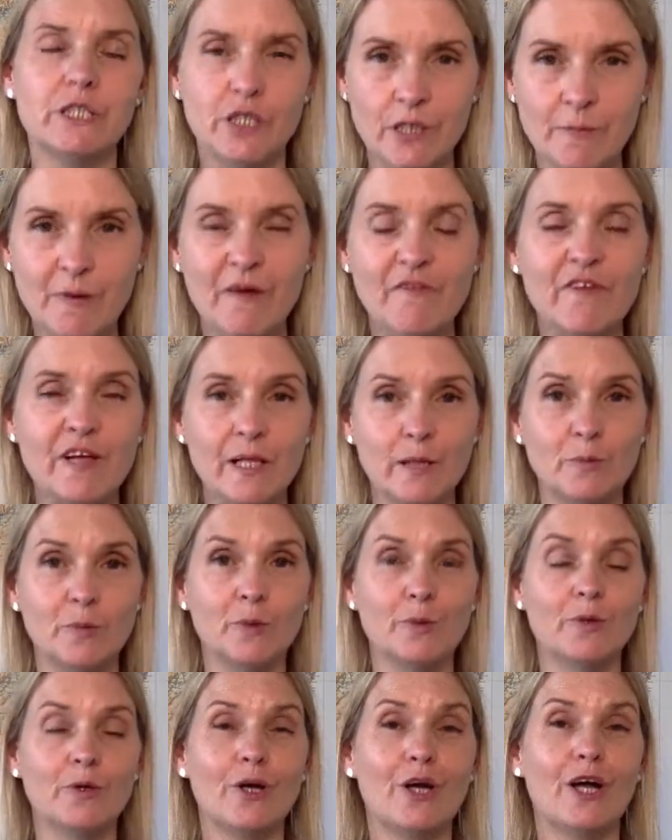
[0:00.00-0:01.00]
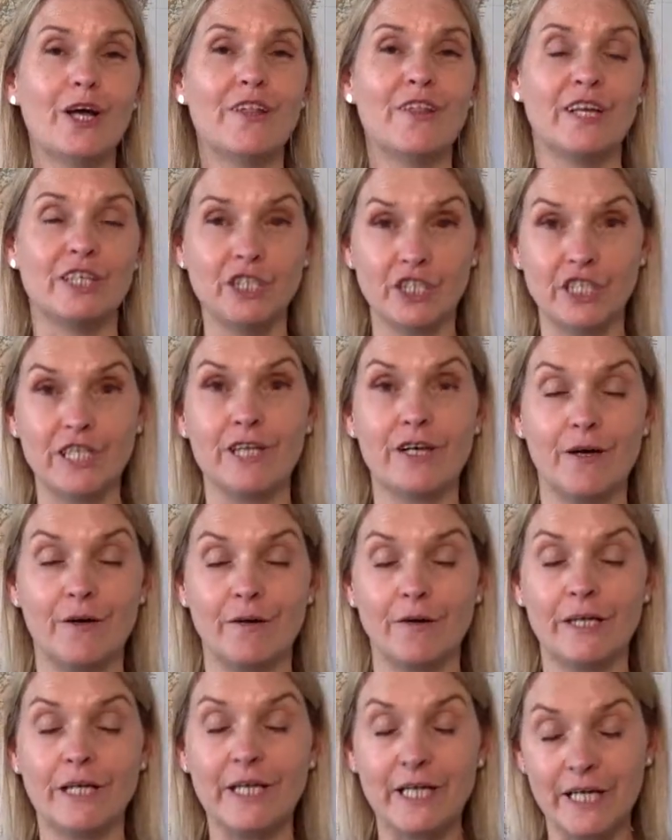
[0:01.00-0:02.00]
going to be available this year
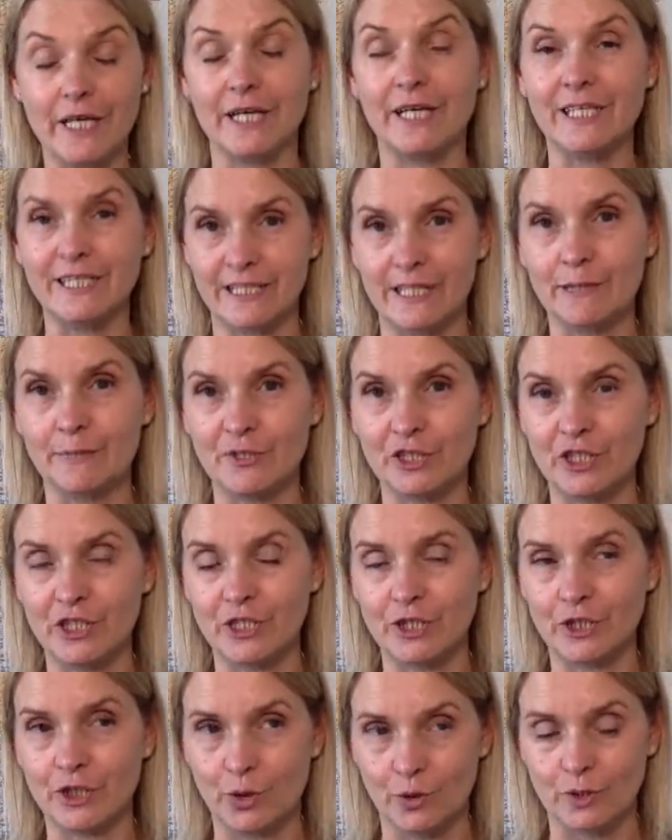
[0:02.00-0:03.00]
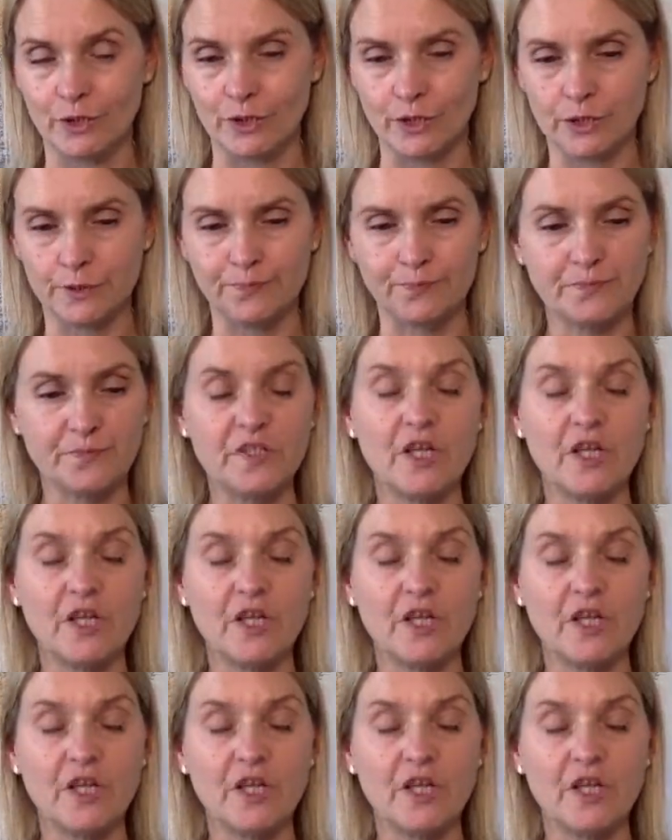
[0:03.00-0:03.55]
here at Celebrant Training Scotland.